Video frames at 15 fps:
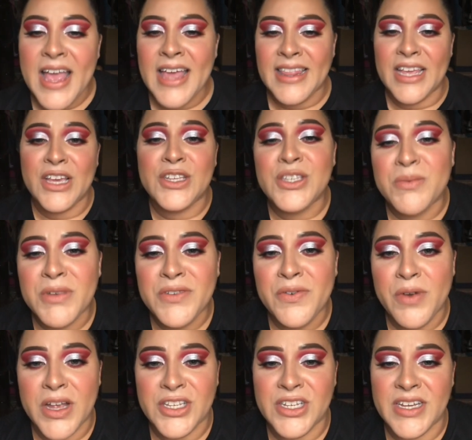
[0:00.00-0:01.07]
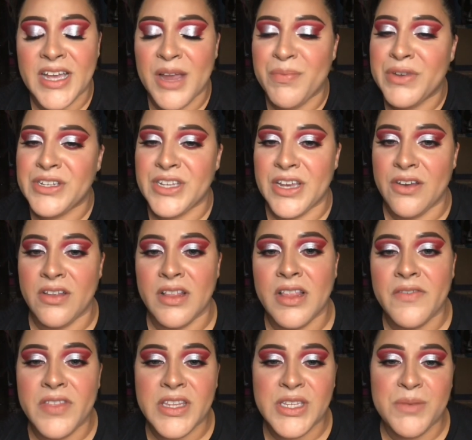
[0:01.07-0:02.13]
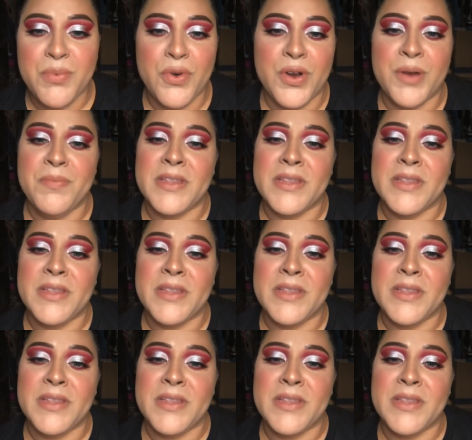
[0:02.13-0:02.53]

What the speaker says: Thank you so much for watching. I appreciate all the love and the support.